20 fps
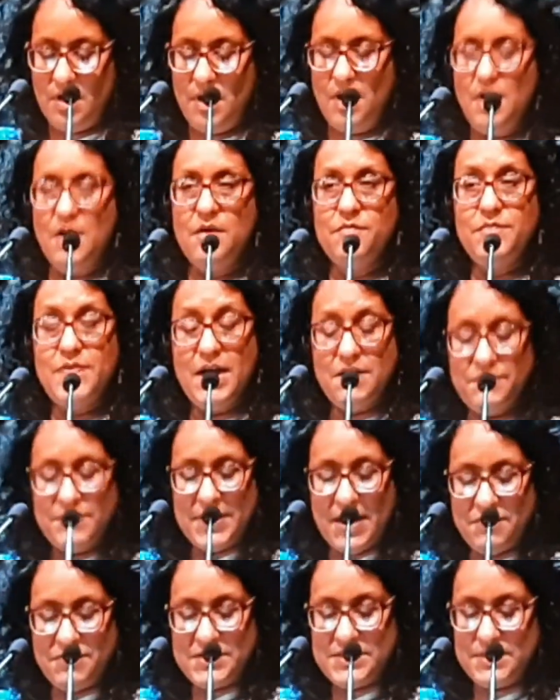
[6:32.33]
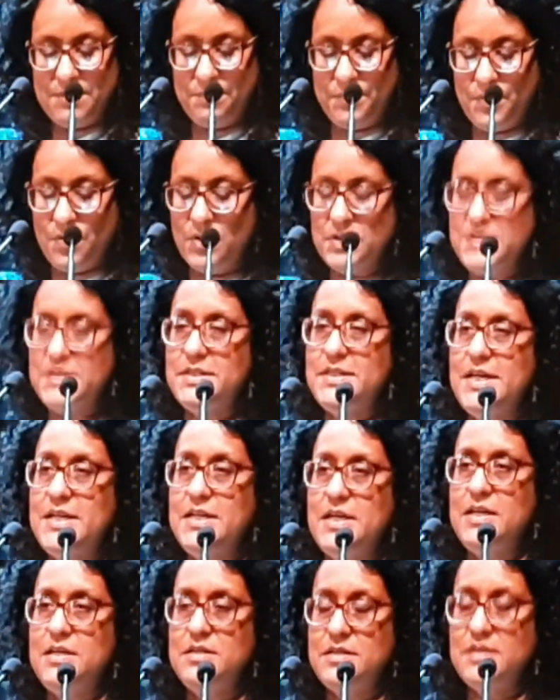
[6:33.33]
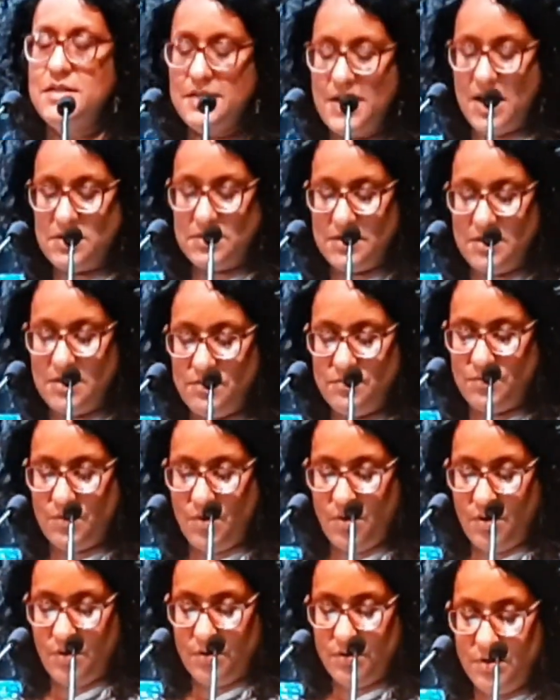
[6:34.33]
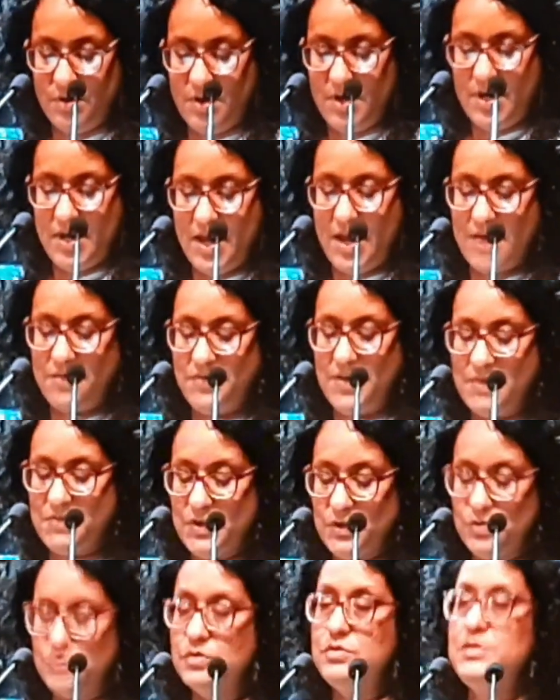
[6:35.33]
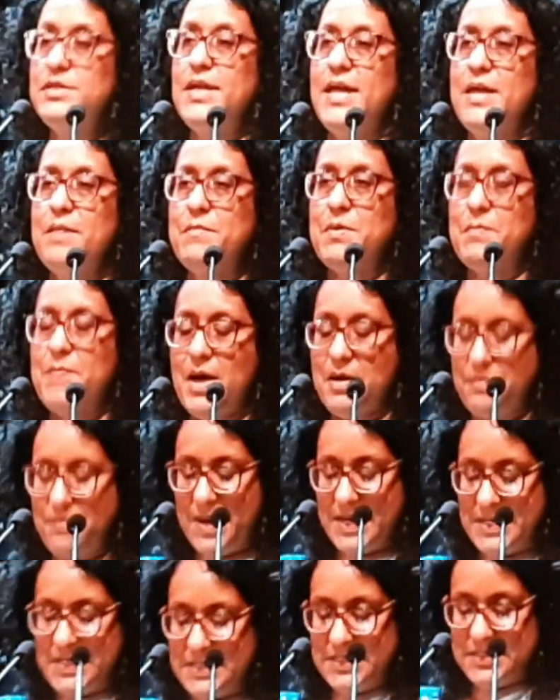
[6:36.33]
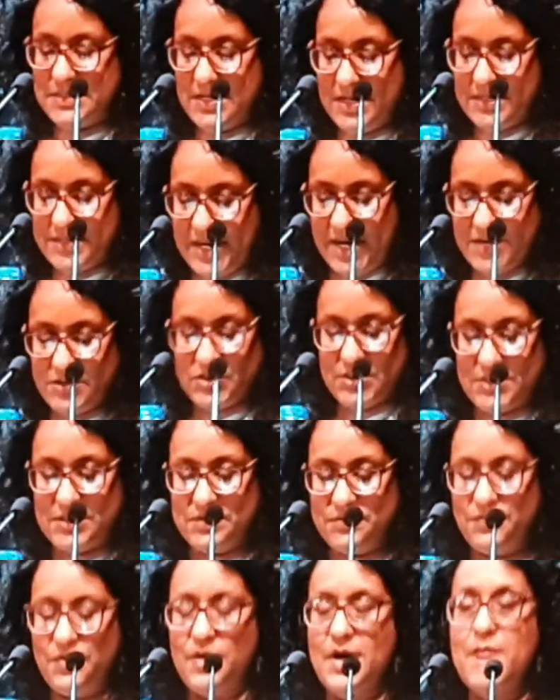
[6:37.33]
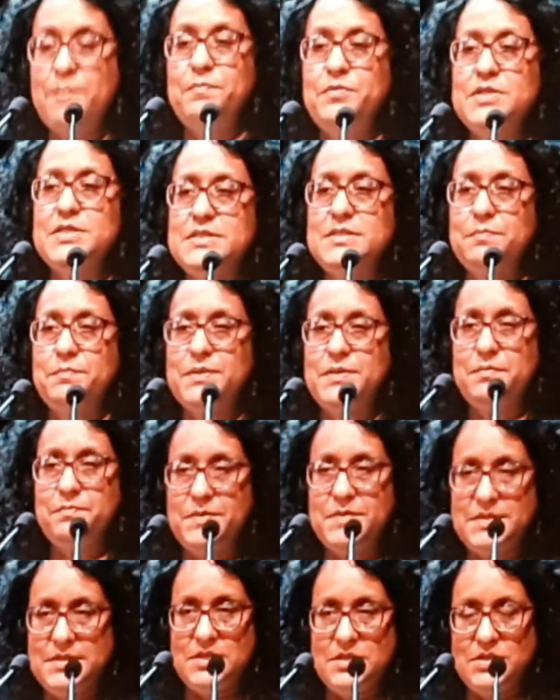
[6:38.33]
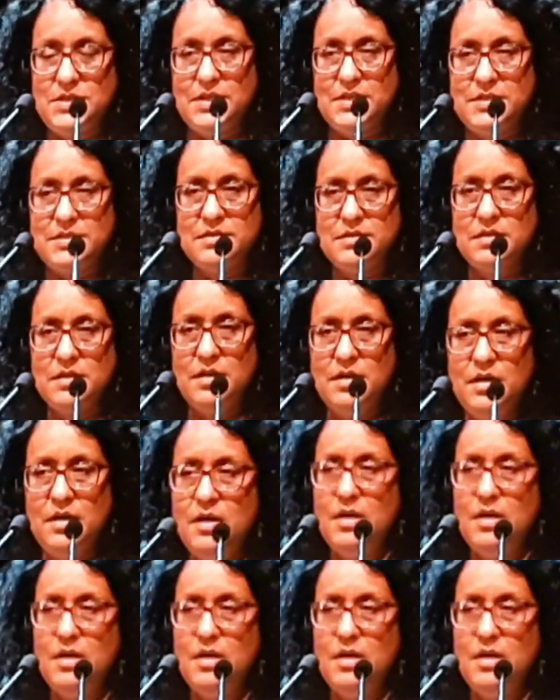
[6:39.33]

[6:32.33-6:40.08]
We have never supported any international war, and we have a good name among many nations for our principal positions.